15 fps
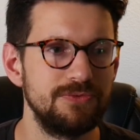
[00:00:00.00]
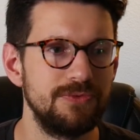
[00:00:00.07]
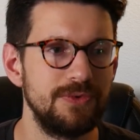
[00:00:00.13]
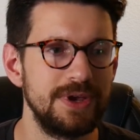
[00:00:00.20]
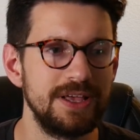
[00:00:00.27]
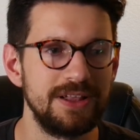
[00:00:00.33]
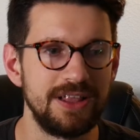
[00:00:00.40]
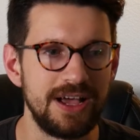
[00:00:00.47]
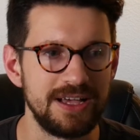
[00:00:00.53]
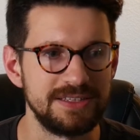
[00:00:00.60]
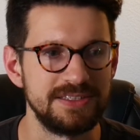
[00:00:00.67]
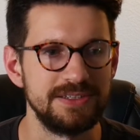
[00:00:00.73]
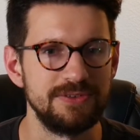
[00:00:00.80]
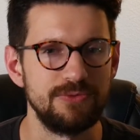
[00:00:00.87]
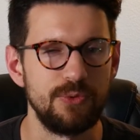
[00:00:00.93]

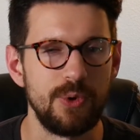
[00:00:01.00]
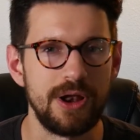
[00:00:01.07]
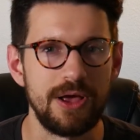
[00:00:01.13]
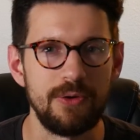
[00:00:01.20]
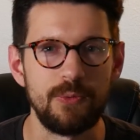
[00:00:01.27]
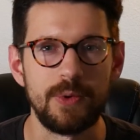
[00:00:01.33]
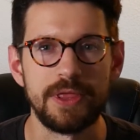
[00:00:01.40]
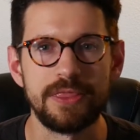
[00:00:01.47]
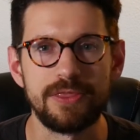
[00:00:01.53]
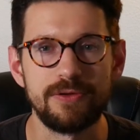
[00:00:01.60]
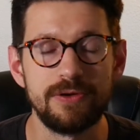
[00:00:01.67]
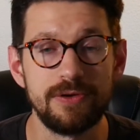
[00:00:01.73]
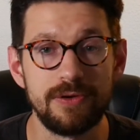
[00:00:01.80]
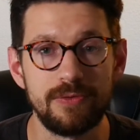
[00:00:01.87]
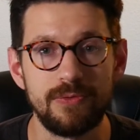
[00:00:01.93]
realizing what I went
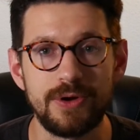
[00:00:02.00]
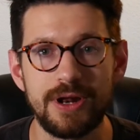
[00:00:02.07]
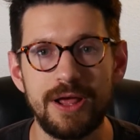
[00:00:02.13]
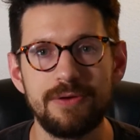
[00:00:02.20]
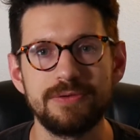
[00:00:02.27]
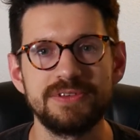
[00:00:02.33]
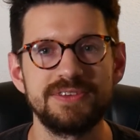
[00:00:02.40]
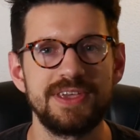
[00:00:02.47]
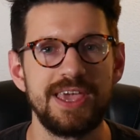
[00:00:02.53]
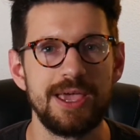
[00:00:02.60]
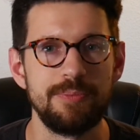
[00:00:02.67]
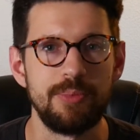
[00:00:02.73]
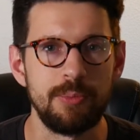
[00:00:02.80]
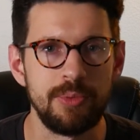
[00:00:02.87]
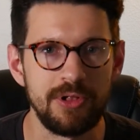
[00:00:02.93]
through and what I was
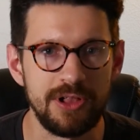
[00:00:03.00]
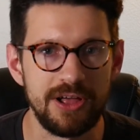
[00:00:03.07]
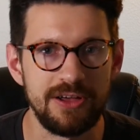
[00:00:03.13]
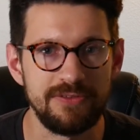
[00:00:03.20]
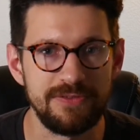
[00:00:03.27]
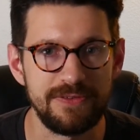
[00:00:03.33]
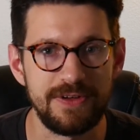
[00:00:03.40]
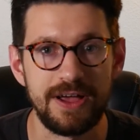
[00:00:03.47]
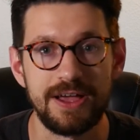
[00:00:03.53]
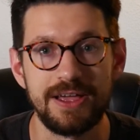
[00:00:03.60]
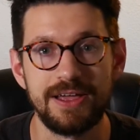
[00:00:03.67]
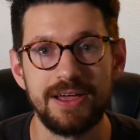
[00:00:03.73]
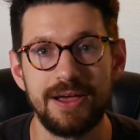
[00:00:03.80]
capable of. I